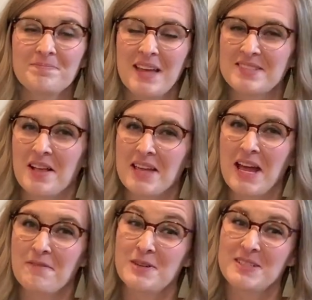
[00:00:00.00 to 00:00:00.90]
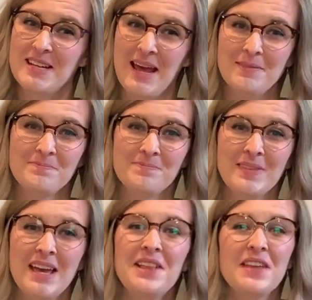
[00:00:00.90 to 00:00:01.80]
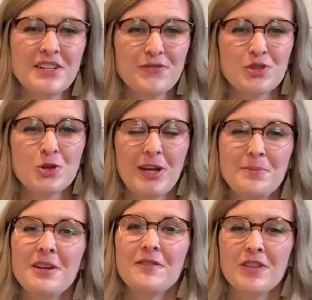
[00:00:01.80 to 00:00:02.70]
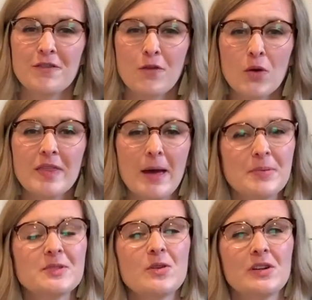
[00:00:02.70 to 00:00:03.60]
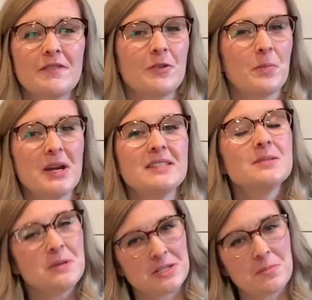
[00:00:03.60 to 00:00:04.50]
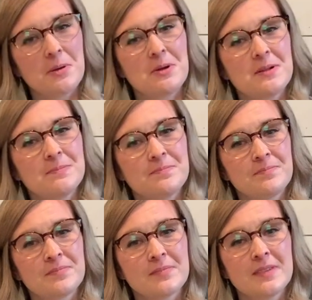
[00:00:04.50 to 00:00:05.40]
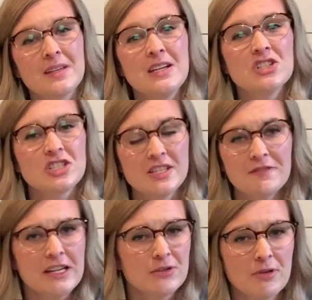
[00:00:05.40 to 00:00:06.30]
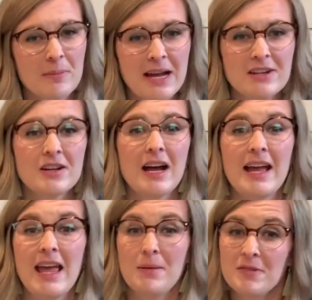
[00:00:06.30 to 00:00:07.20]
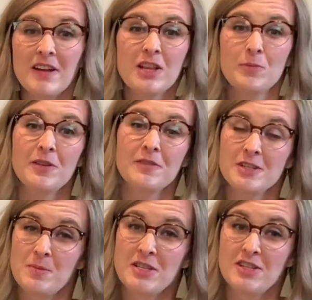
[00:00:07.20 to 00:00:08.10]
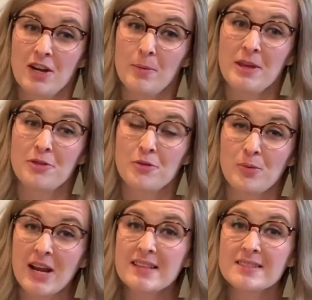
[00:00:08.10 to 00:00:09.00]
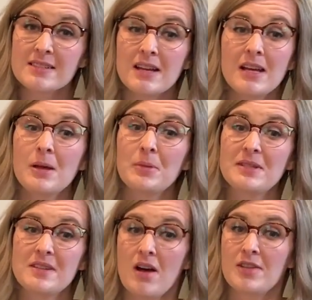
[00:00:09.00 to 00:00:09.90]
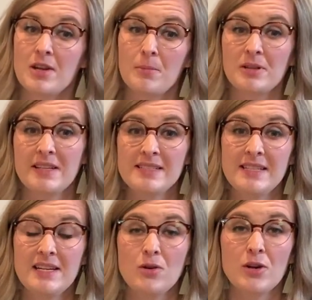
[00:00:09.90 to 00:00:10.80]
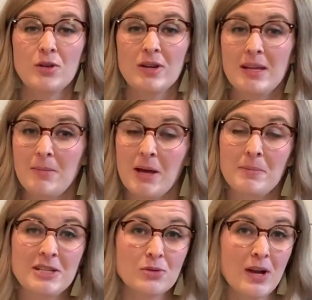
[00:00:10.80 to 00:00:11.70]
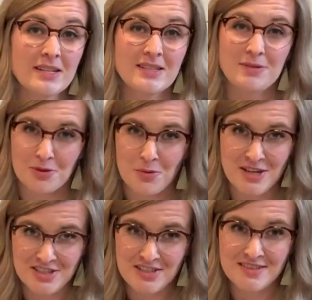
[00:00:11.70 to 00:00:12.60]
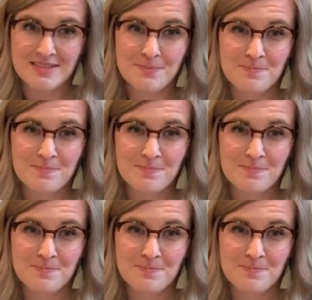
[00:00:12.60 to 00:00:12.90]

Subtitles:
that's all I have for today. Thanks for joining me for the 4th episode of the Brain Speech Bubble. Just a friendly reminder, I am available for speech therapy through Brains. Please call the number listed, or you can email me directly with questions.